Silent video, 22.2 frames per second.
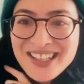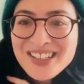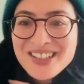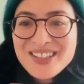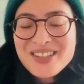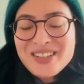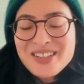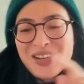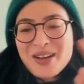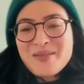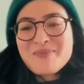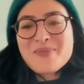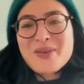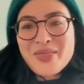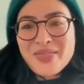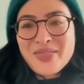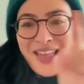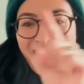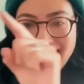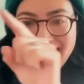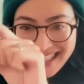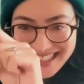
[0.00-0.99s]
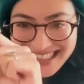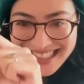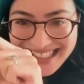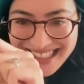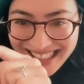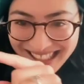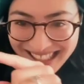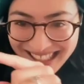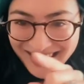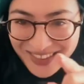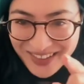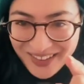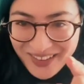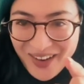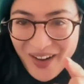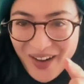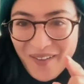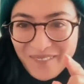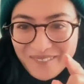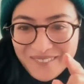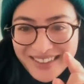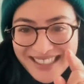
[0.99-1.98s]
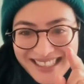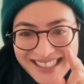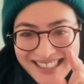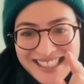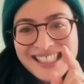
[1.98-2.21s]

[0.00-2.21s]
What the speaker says: You can put that in the comments.